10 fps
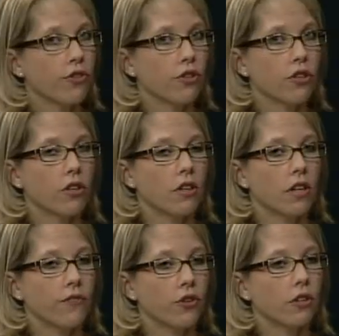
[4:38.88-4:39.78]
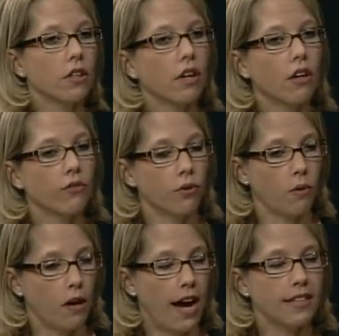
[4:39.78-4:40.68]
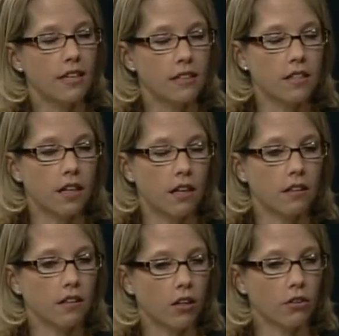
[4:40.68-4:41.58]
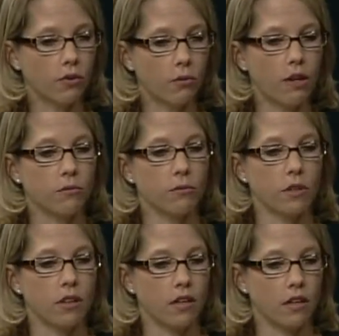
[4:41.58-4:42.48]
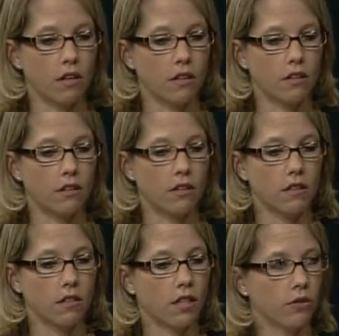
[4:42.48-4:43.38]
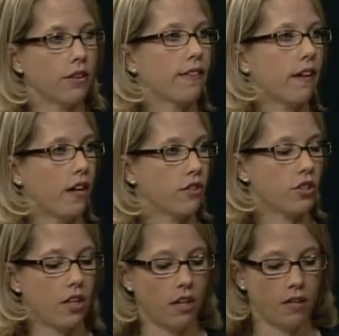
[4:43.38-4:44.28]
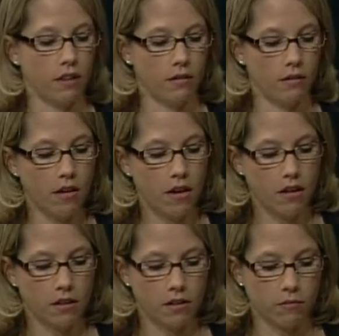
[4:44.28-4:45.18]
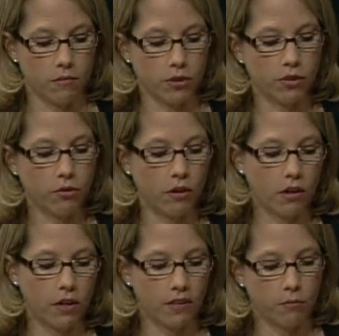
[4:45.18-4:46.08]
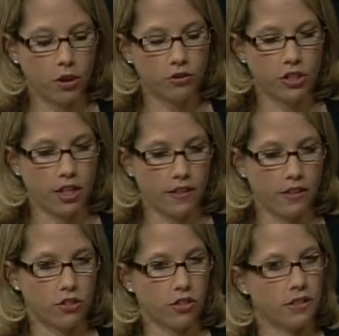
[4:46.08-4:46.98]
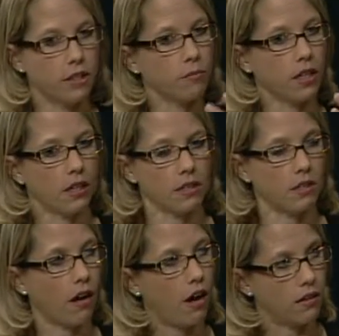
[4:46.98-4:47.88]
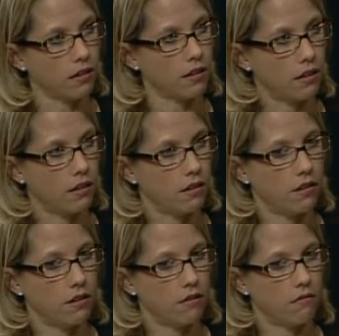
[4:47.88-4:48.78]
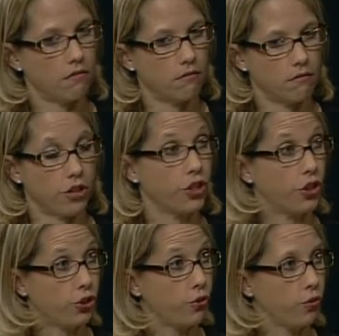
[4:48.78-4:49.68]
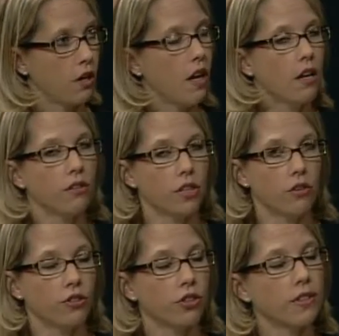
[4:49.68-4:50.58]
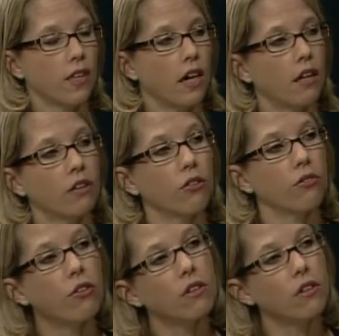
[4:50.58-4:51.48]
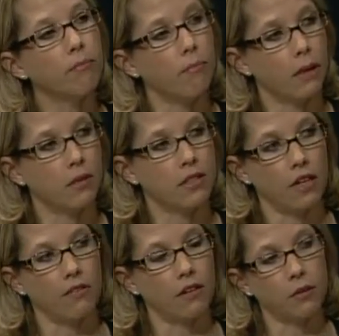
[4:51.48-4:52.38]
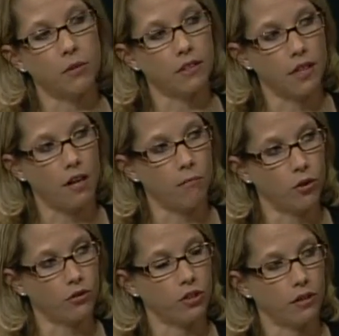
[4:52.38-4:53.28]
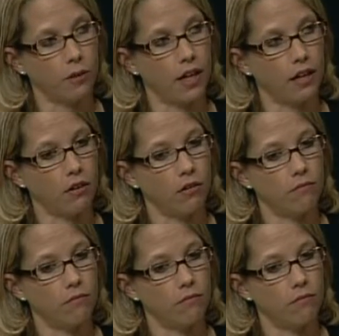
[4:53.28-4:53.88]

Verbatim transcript: you're, if you're a little overwhelmed, I tend to get a little overwhelmed with the continue, like the edging and the, the manure and the mulching, and it just seems like it's a constant to do. Mm -hmm. So you're saying you could maybe save a little bit of time mulching by